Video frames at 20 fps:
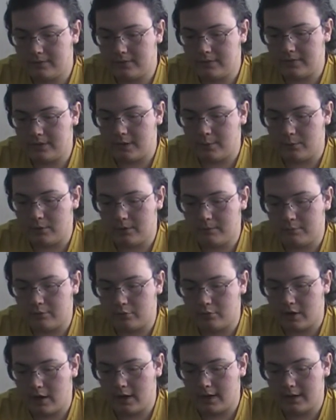that one
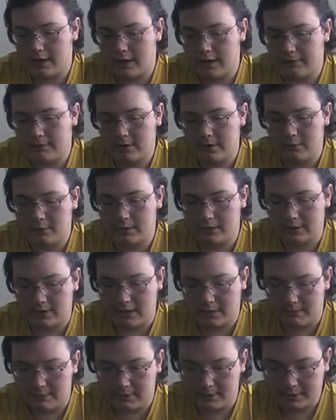piranha guy, I forget what his
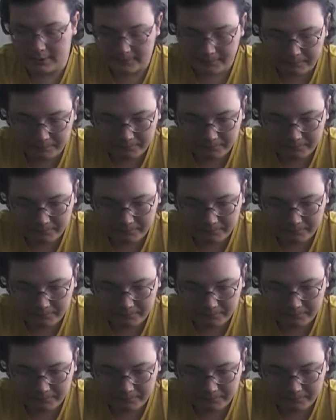name is.